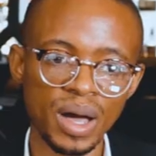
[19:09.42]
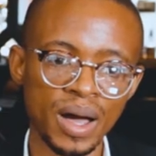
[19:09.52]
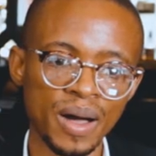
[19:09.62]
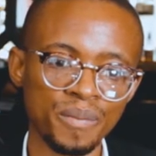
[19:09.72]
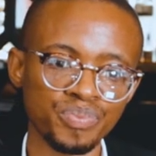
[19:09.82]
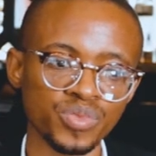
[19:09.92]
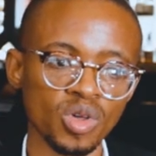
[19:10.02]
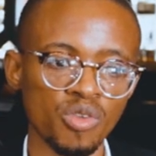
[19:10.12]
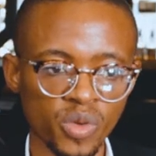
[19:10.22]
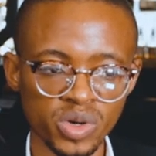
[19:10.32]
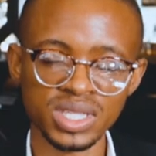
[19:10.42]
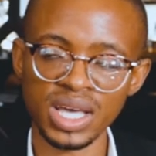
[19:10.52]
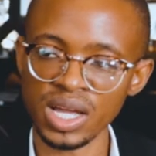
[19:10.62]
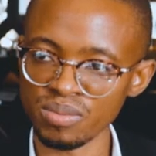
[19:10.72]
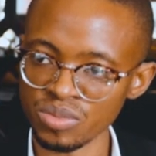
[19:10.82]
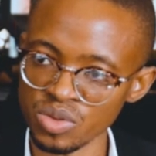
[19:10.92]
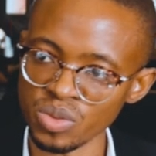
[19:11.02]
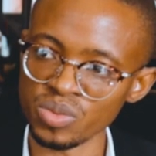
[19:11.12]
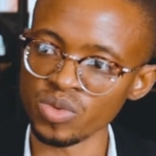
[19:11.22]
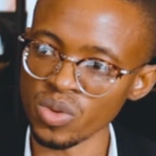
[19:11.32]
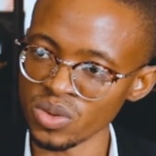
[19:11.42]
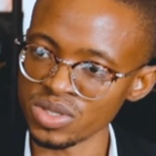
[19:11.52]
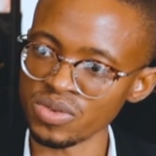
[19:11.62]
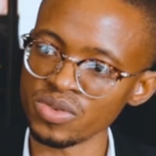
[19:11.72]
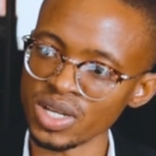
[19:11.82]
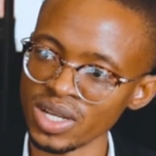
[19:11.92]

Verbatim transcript: um, of course, there are you know laws and